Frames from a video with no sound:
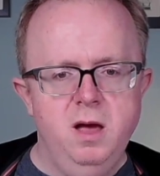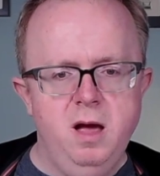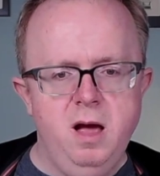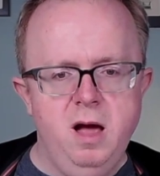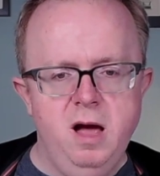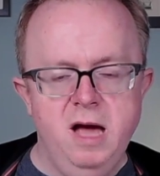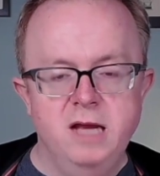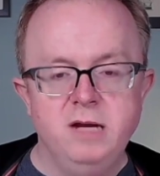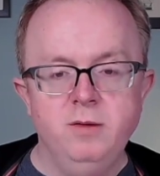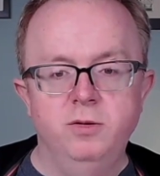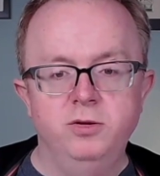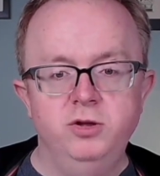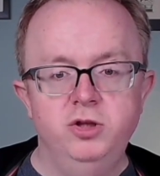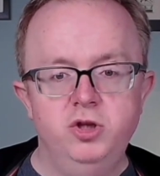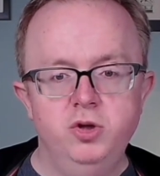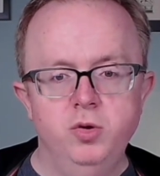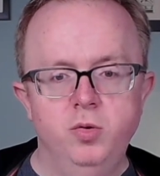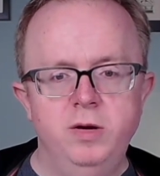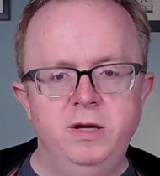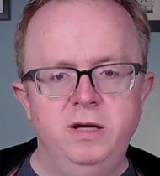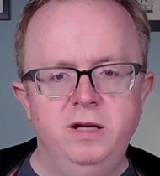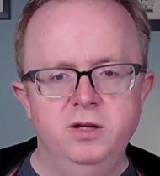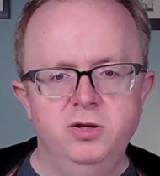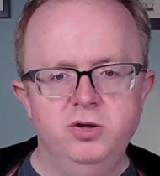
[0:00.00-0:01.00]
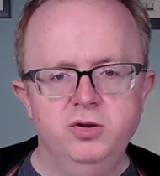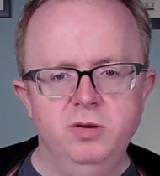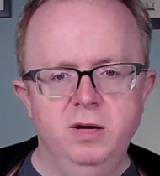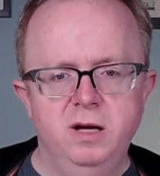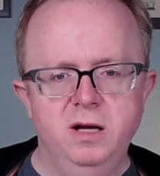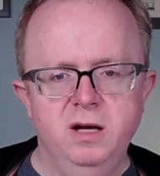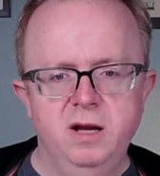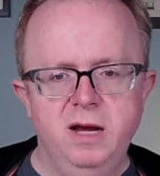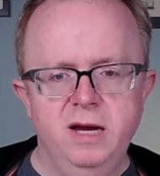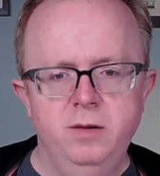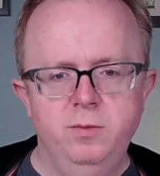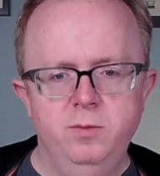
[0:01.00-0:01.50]
Anyone joining the trick
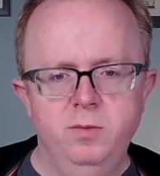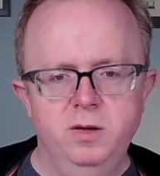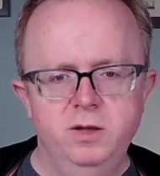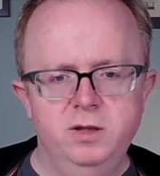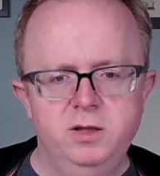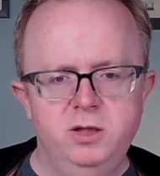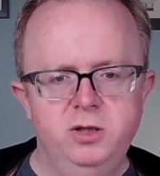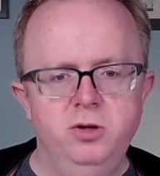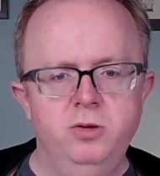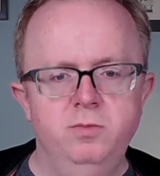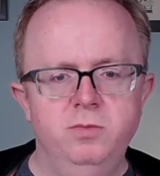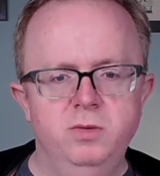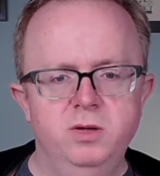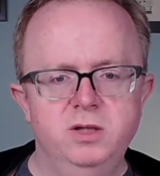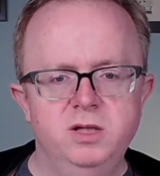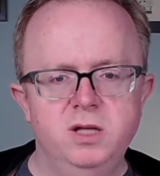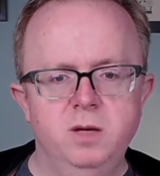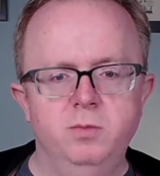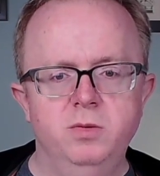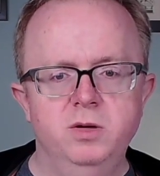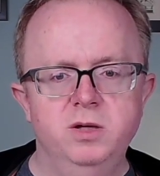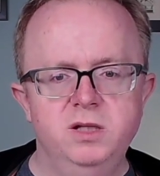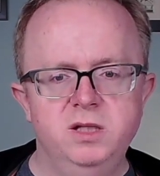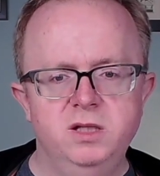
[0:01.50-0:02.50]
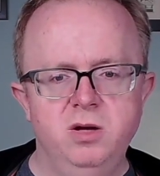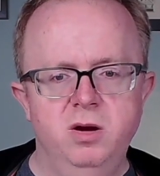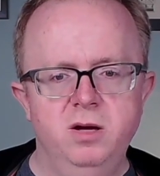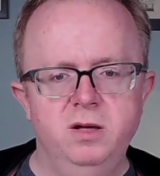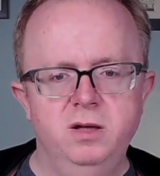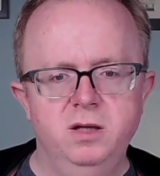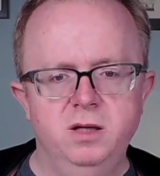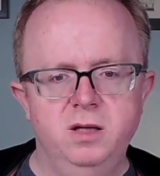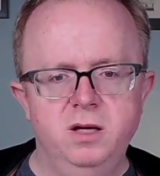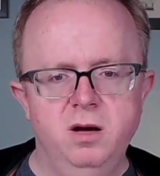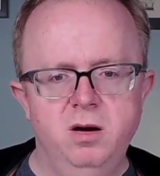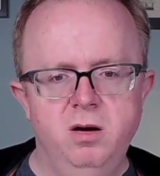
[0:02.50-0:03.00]
late will assume that someone has signed the
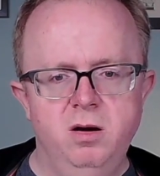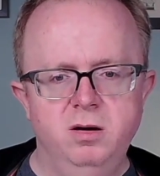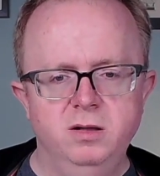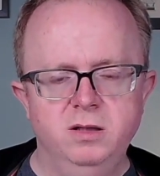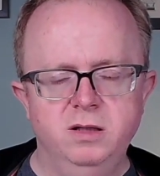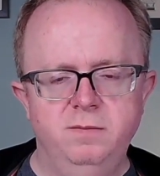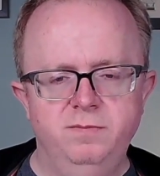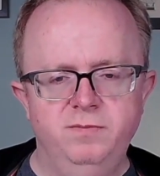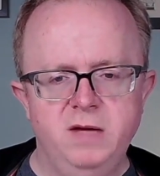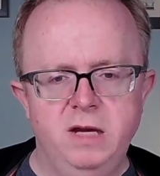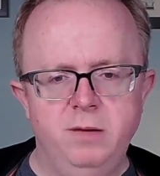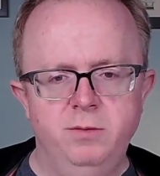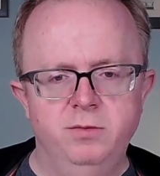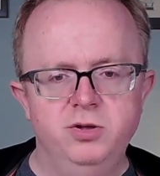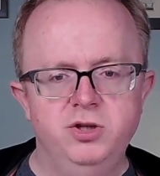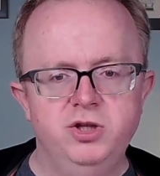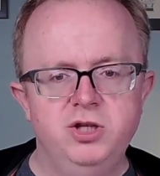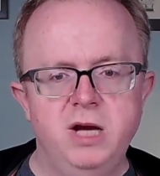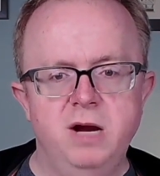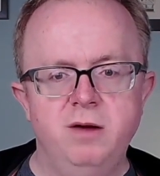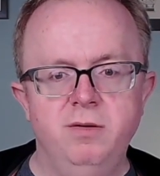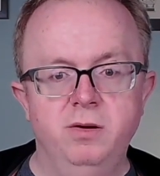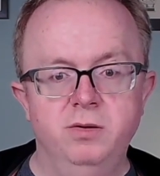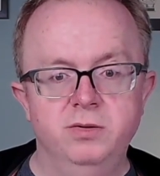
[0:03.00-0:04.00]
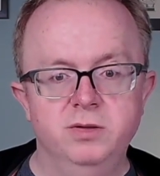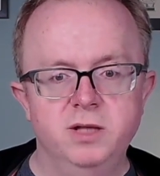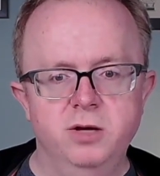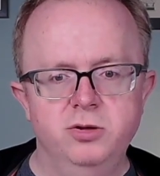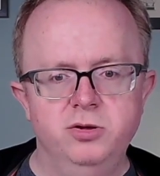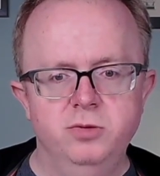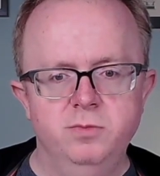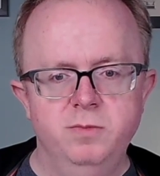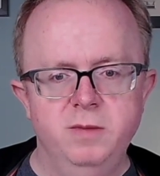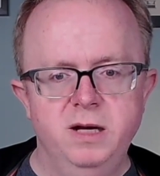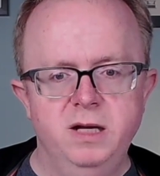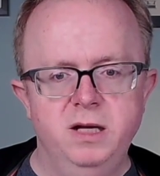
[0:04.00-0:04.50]
card. Anyone sharing on social
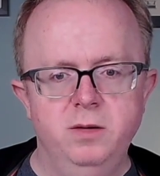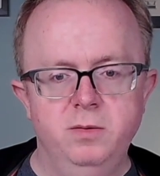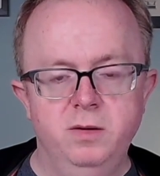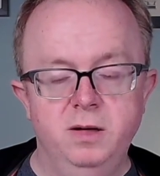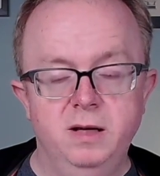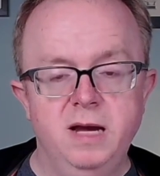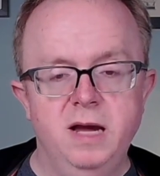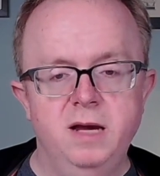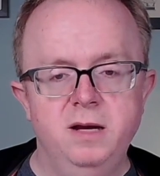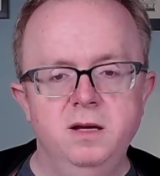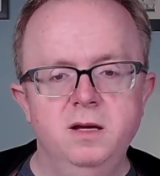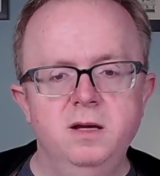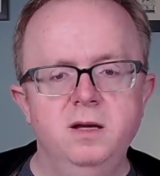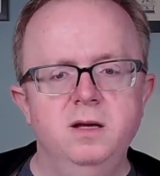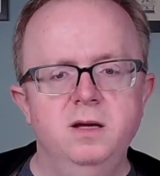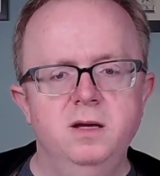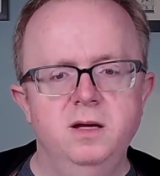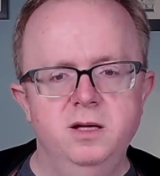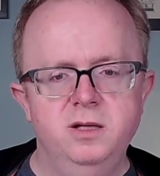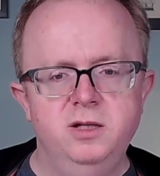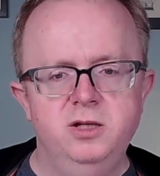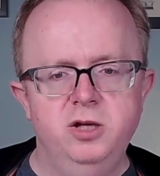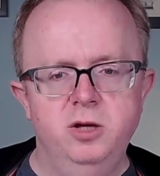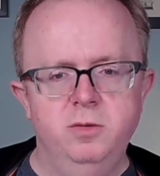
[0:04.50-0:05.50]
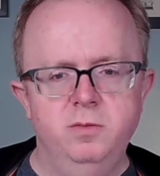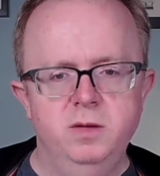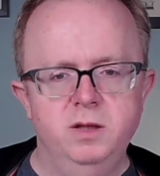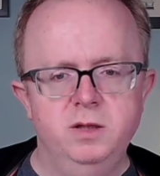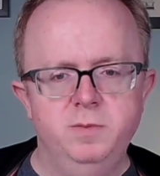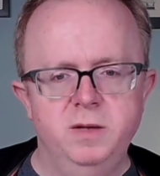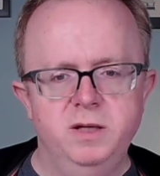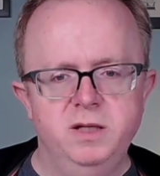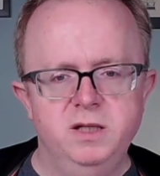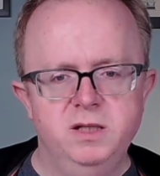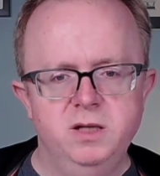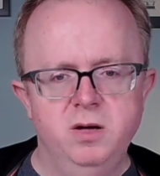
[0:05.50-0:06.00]
media will again assume it's
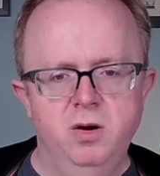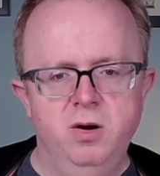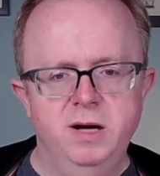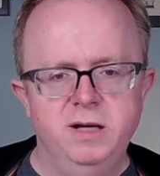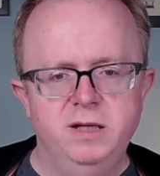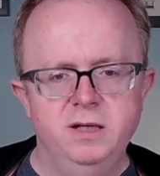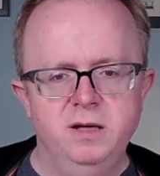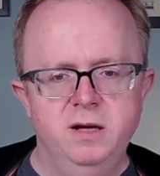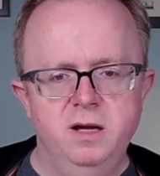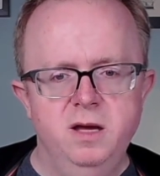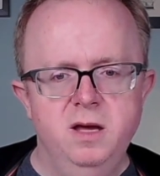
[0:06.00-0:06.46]
been signed.